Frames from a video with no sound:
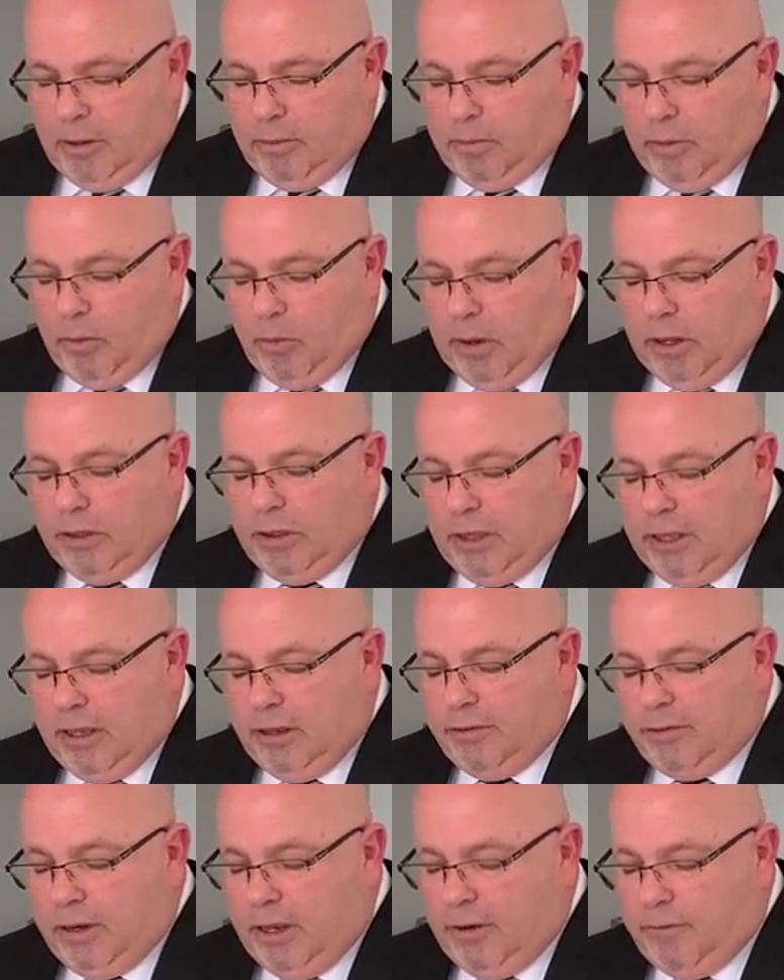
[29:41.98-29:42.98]
But one thing
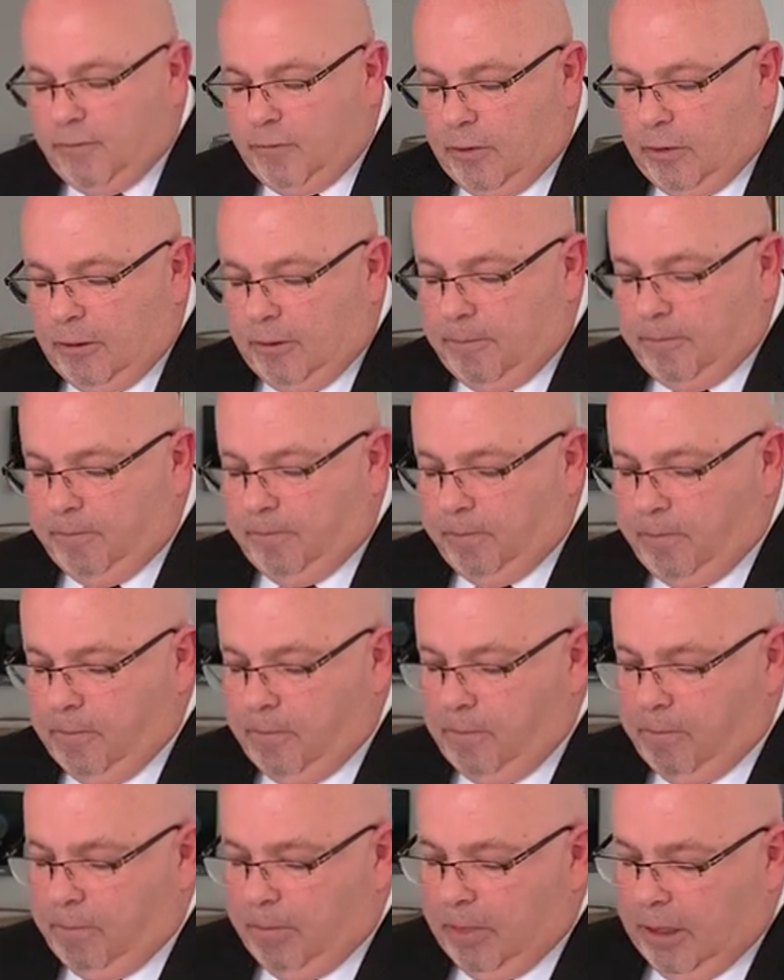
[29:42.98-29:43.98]
is needful,
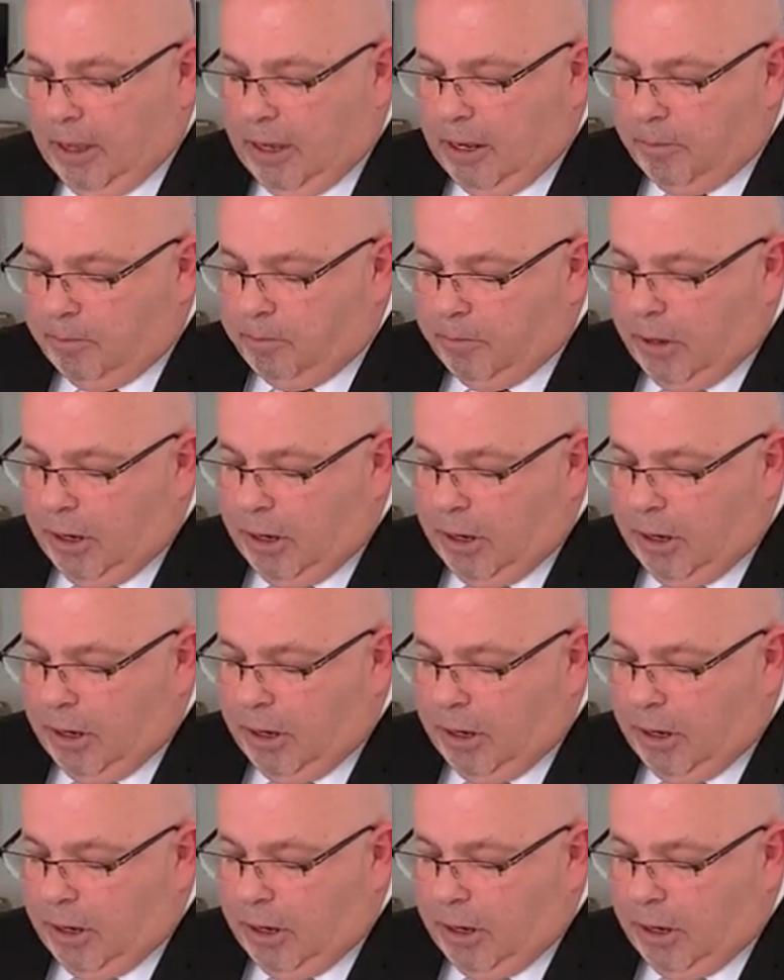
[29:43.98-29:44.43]
and